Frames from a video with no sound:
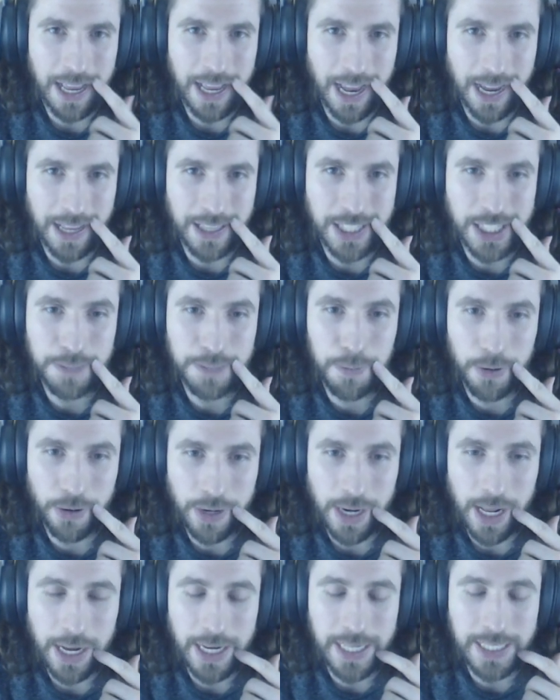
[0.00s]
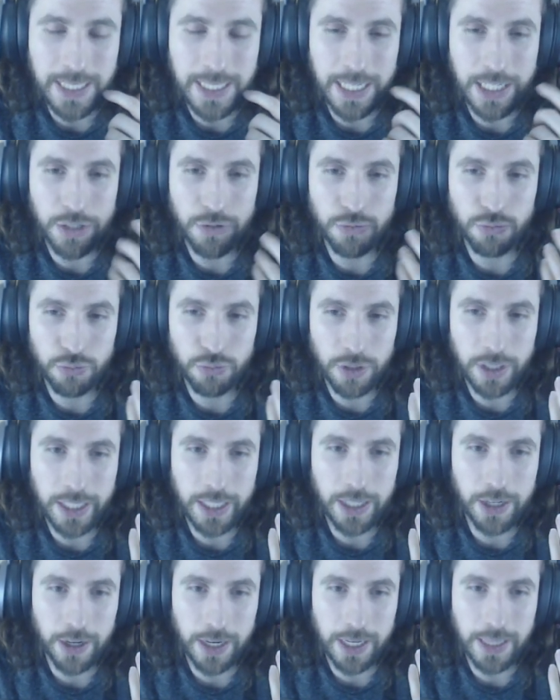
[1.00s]
Spirit Haste is really
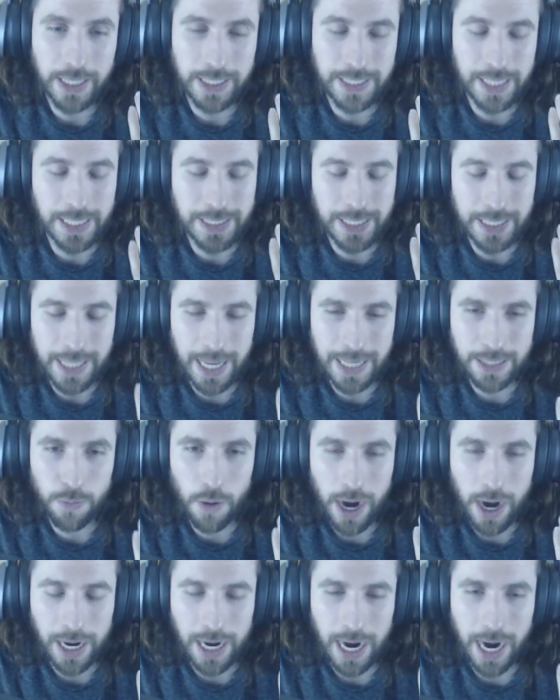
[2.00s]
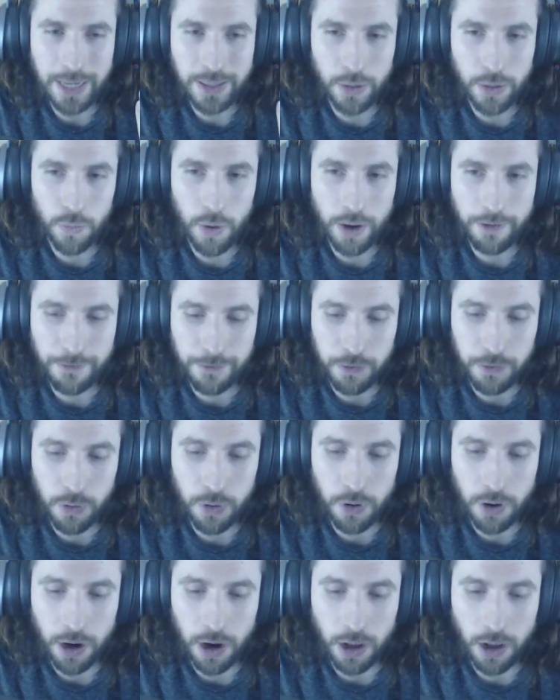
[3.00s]
good in the sense, and that's why I kind of went
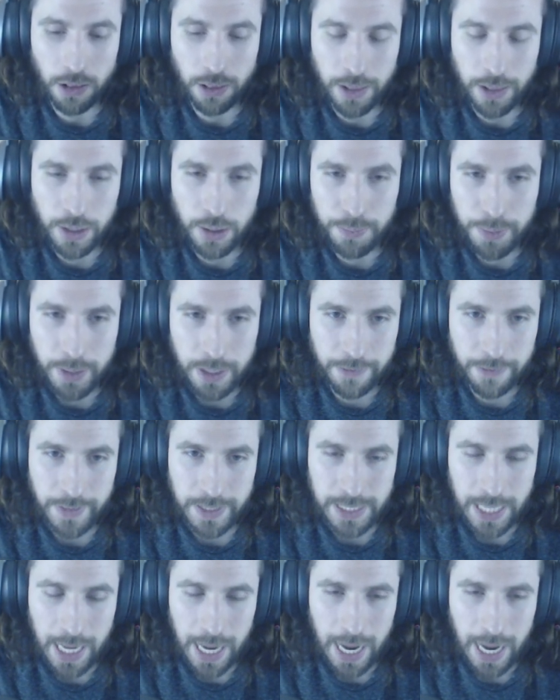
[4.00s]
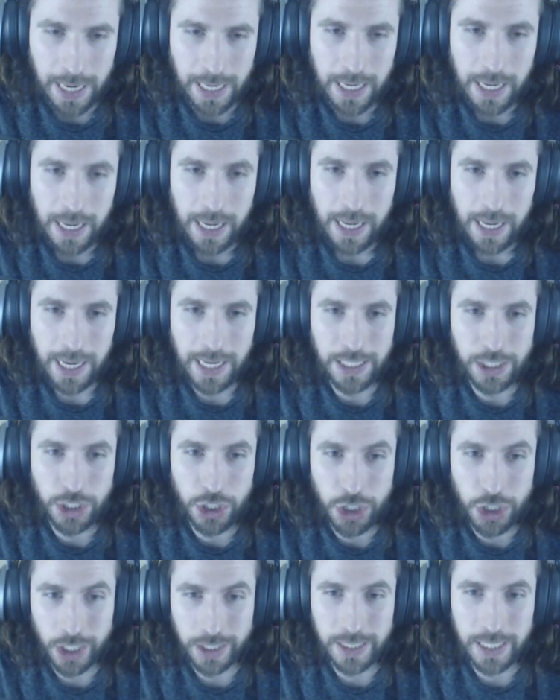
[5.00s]
for a little bit of attack, is
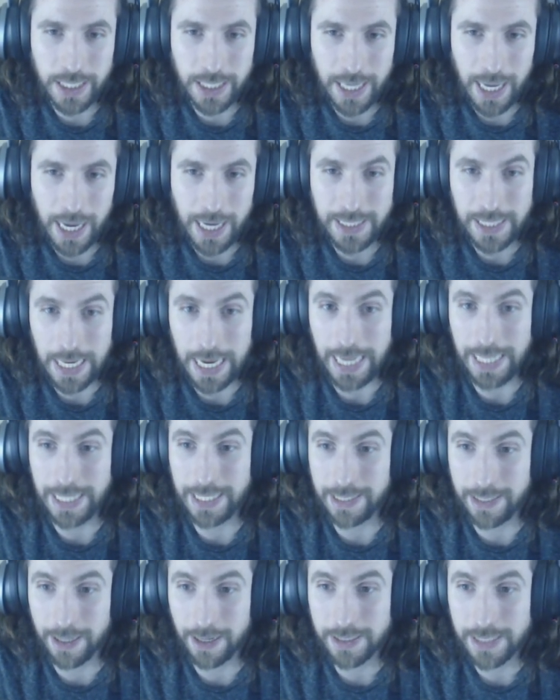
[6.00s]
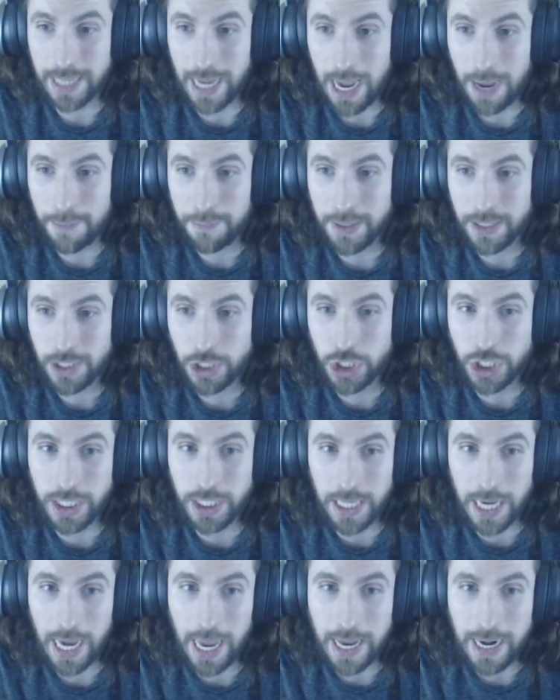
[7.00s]
just in case it does happen, she
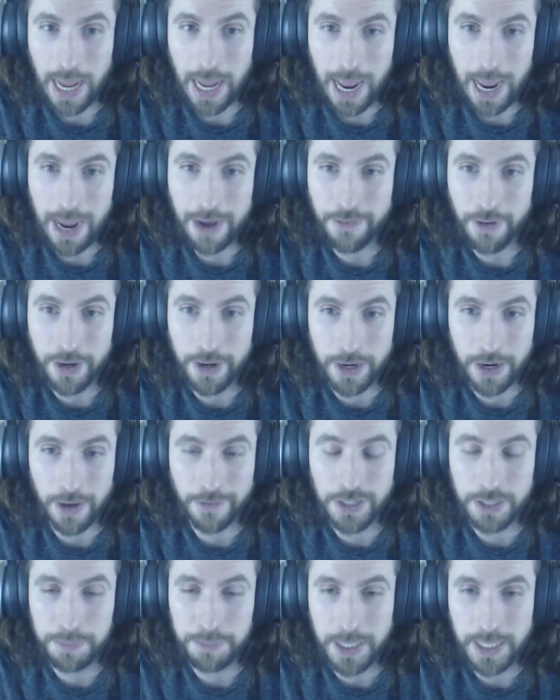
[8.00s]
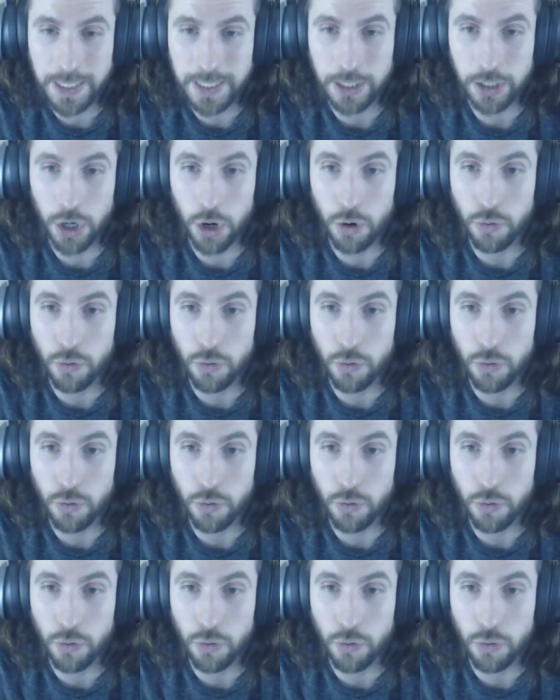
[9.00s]
can have enough speed to go